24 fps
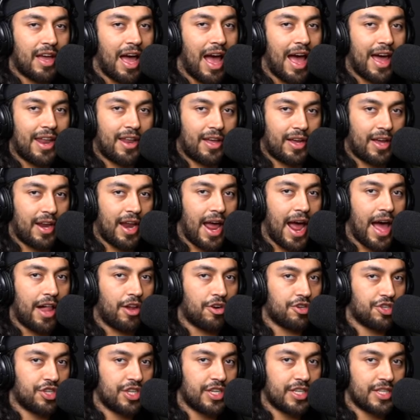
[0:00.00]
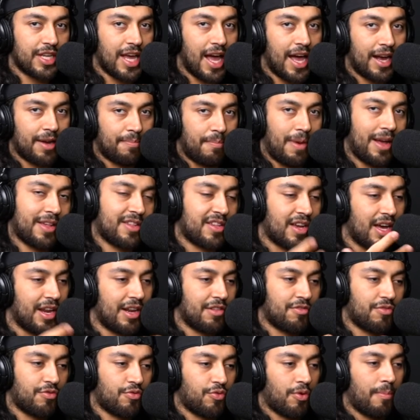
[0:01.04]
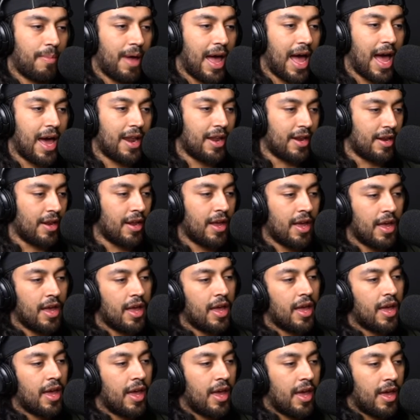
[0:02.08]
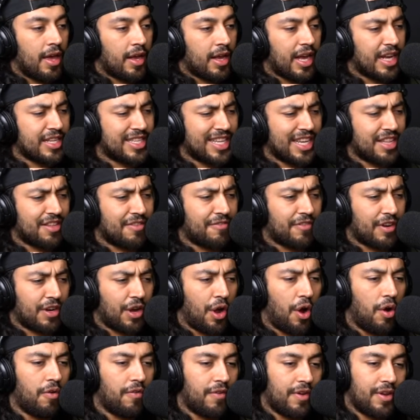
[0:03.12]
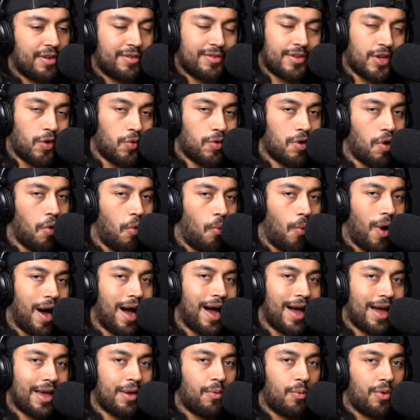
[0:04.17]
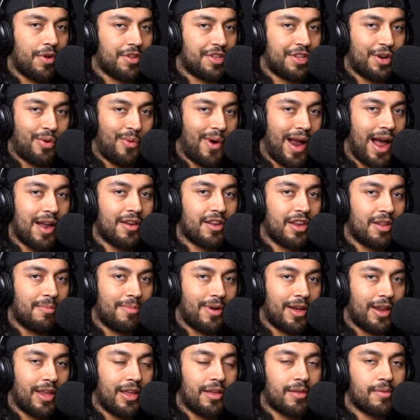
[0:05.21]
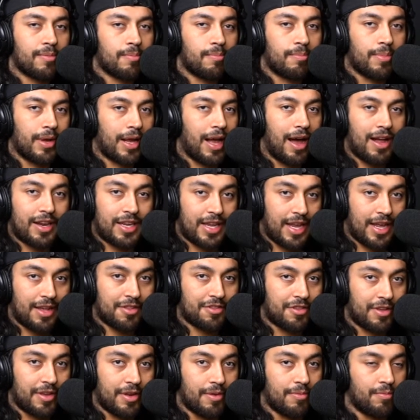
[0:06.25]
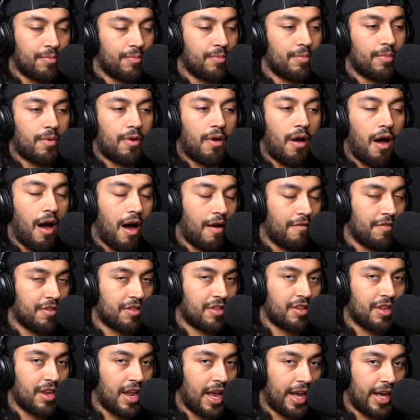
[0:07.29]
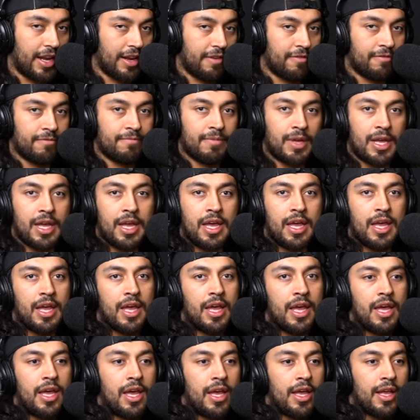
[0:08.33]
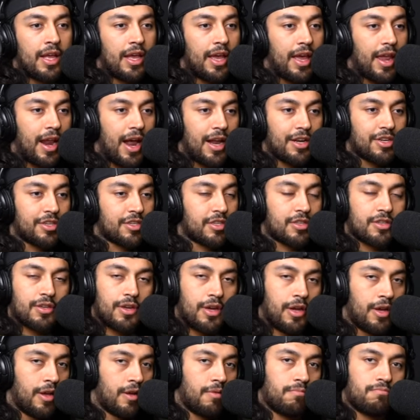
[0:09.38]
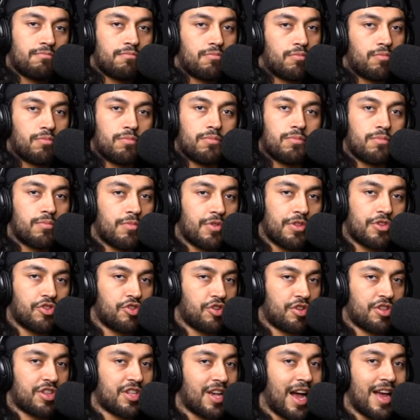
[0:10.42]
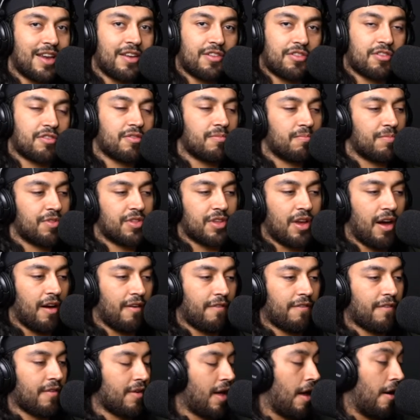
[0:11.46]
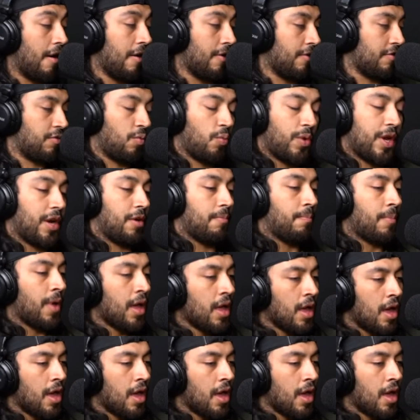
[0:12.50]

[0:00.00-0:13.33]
I had like an allergy attack. My sinuses were bad and got tested for COVID. Don't know why. Wasn't around anybody, but got tested. Obviously negative. And it was just sinus stuff. I don't know. It was weird.